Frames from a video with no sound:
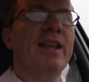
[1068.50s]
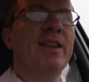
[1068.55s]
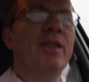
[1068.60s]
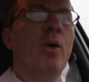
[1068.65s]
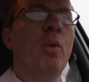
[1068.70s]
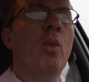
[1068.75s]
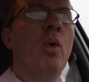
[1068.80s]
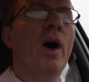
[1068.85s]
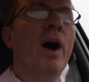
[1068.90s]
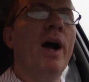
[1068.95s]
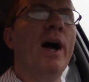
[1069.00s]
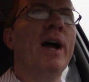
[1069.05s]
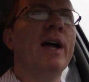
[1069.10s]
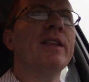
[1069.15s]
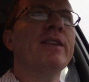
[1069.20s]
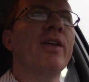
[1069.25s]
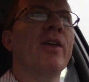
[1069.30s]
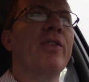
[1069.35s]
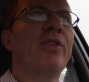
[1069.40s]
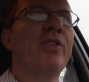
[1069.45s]
The
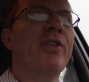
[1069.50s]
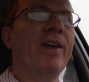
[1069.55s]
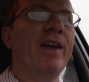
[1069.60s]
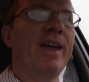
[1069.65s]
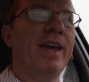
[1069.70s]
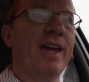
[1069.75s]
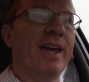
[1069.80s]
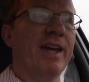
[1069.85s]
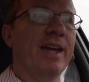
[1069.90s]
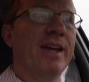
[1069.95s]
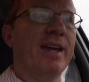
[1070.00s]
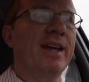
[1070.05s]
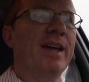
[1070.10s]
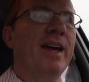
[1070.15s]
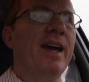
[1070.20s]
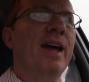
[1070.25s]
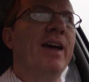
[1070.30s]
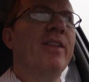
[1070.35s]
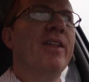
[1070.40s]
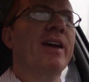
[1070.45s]
one
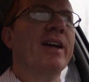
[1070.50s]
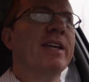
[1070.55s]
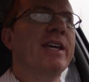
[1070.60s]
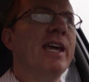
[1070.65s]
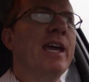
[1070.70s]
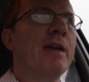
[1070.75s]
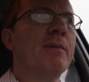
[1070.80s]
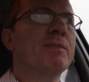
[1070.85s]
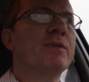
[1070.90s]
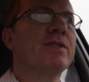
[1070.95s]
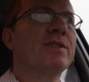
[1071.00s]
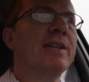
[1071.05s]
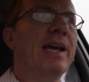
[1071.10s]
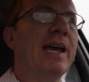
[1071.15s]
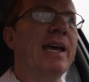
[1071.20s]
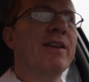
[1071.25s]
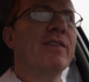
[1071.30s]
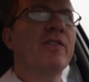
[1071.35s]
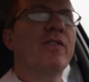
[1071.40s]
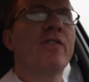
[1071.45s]
thing that keeps
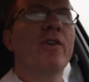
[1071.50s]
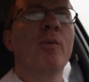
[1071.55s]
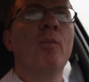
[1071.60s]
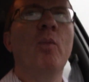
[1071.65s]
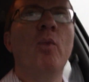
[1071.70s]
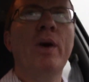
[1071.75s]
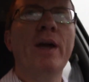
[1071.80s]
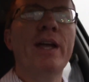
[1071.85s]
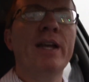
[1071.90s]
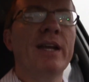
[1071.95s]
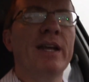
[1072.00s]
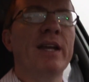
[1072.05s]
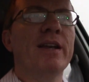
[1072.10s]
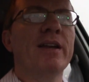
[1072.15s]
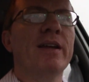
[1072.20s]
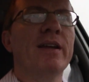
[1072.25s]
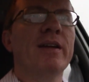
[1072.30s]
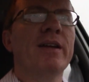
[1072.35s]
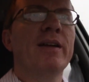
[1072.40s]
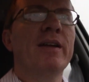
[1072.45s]
Satan from
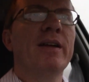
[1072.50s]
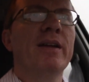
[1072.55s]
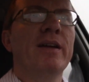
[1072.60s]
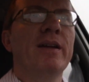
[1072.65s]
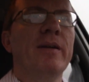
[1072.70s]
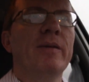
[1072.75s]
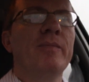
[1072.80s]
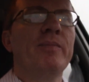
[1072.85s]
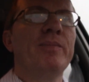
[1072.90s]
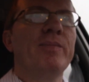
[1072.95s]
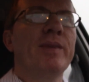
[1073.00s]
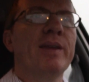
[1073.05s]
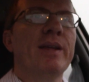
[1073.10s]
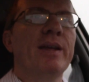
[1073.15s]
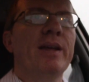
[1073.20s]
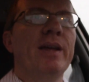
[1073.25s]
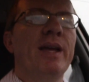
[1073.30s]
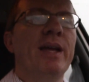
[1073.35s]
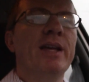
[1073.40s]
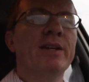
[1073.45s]

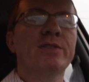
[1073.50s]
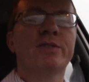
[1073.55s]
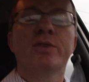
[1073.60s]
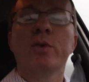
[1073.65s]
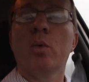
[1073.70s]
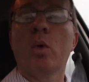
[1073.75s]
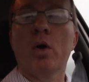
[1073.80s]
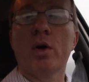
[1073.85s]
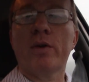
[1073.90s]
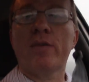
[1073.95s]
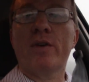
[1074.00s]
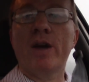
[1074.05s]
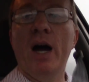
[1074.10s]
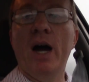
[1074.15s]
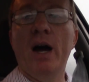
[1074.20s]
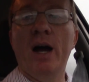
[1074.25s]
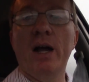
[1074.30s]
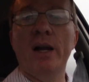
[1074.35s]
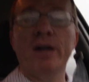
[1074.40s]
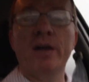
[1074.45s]
winning is the Word of
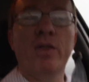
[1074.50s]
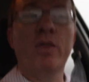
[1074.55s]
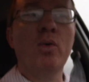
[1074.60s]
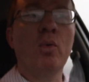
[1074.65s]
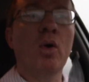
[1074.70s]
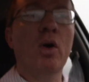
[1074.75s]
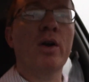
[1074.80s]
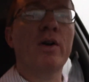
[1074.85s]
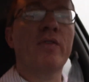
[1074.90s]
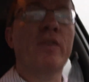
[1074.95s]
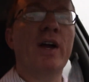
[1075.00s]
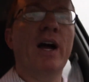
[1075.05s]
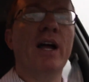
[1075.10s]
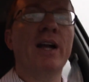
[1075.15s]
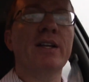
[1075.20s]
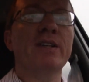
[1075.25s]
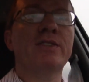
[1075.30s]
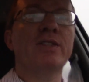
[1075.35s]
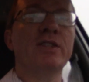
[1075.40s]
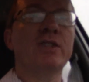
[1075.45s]
God. The Word of
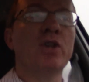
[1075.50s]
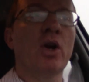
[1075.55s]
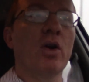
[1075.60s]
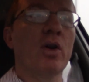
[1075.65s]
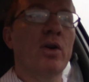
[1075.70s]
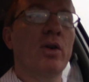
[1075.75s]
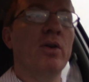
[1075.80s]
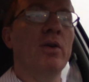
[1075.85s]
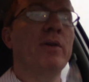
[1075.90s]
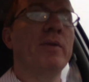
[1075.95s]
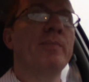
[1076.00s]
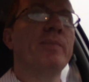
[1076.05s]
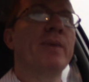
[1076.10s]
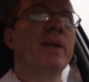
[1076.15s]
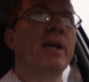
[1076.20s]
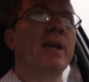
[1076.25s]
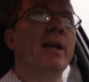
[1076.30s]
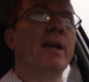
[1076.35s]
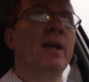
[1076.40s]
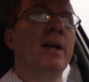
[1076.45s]
God is eternal,
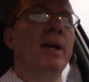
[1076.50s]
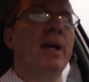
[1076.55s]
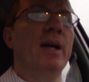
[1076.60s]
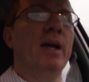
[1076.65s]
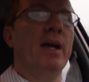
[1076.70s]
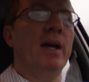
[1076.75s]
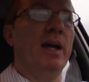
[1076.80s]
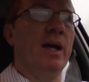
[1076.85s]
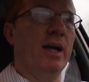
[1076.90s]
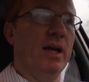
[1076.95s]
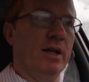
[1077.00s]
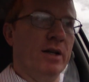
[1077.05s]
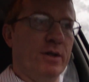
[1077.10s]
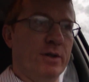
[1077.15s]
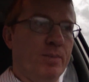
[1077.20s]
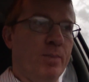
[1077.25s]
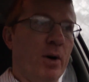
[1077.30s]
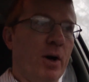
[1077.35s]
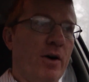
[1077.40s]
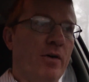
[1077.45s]
it
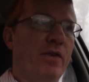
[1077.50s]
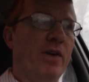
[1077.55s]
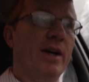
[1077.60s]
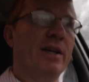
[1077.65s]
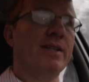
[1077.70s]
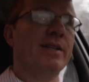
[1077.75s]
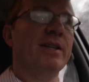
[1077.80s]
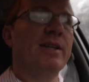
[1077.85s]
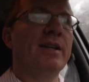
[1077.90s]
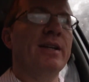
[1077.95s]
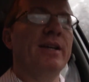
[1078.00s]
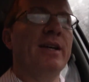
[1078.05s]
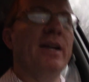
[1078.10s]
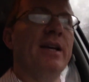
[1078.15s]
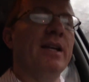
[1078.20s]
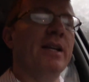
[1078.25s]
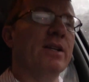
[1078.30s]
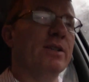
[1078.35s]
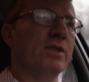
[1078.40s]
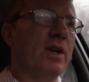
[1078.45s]
is perfect,
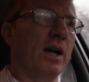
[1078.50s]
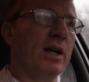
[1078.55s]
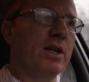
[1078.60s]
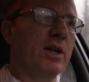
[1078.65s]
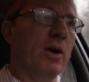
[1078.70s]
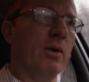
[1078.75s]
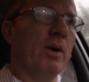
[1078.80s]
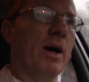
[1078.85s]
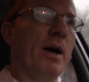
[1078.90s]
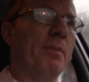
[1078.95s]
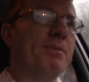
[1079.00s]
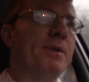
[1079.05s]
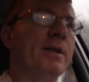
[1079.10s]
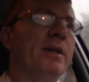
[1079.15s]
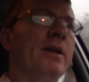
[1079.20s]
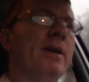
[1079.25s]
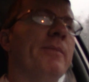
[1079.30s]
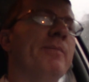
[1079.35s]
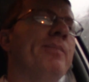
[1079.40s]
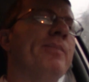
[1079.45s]
it is
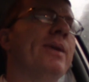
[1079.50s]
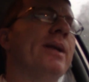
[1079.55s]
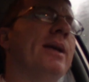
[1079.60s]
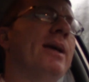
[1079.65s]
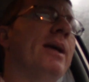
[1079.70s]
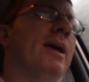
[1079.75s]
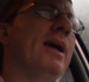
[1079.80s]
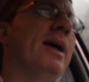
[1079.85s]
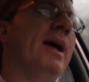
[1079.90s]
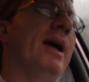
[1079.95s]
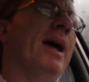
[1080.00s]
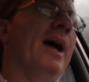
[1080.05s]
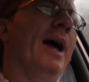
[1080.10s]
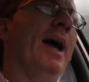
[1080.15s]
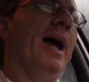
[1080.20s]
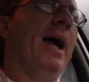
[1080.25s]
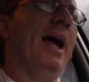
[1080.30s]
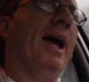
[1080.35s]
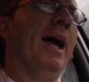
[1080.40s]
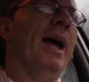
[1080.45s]
uncorrupted,
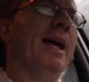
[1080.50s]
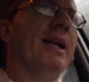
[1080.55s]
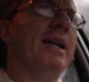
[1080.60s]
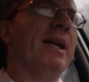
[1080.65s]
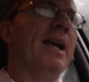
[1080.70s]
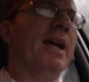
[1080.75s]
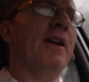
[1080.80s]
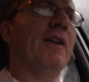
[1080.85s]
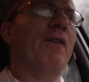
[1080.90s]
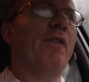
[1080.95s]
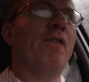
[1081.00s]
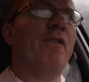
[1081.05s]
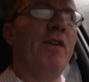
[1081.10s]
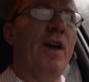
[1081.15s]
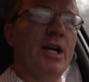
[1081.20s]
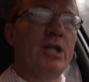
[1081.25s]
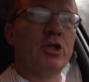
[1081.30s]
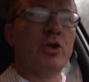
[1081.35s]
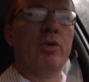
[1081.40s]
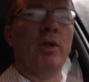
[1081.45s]
and it
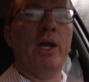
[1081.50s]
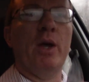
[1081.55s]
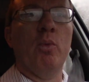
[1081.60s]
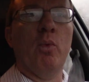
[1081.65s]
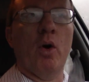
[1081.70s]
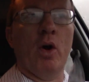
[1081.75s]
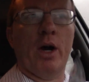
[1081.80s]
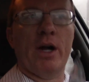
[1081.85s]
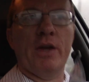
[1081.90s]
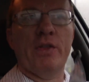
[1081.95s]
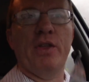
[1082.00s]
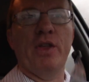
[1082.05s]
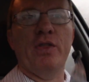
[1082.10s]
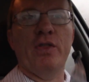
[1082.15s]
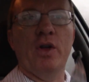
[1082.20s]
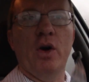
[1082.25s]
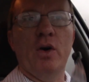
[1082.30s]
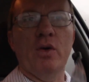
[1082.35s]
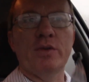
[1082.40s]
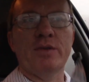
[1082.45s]
effectually worketh
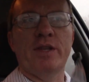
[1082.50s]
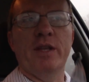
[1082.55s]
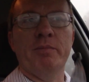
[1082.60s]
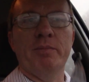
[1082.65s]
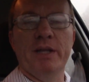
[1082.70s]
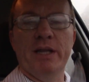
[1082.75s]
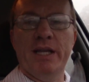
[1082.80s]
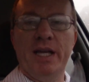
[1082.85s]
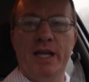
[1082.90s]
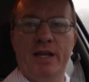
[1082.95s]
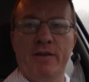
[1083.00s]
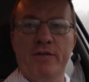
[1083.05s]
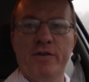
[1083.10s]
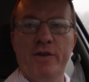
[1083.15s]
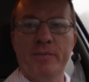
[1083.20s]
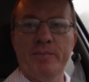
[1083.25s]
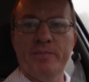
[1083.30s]
in those that believe.